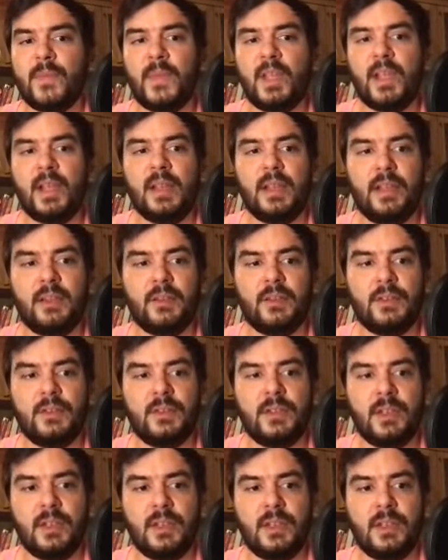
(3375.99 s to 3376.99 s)
And
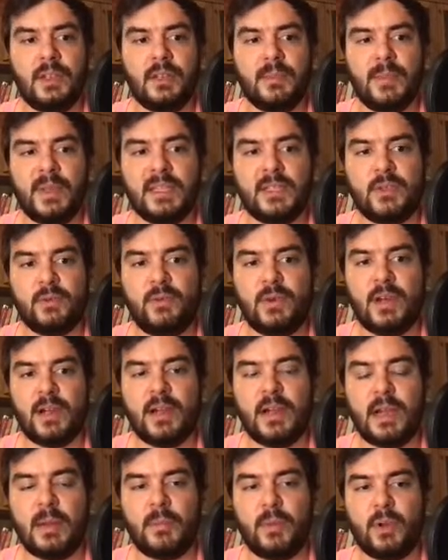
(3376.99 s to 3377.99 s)
the, the base 2
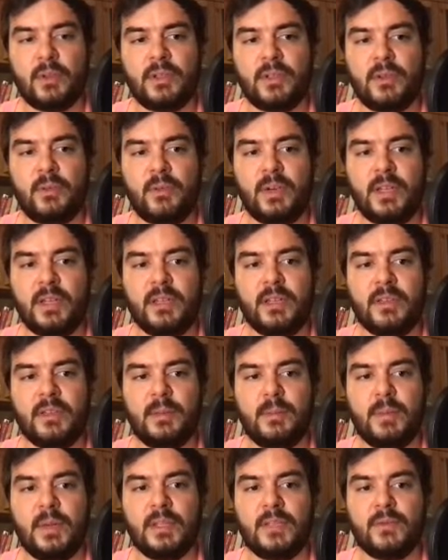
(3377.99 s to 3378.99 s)
I, I plot in green and the
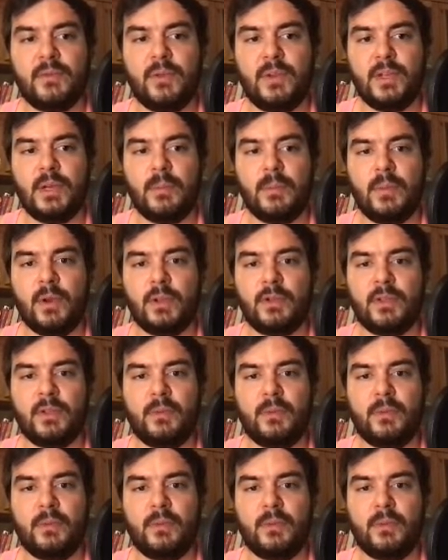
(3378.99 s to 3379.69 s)
base 3 I plot in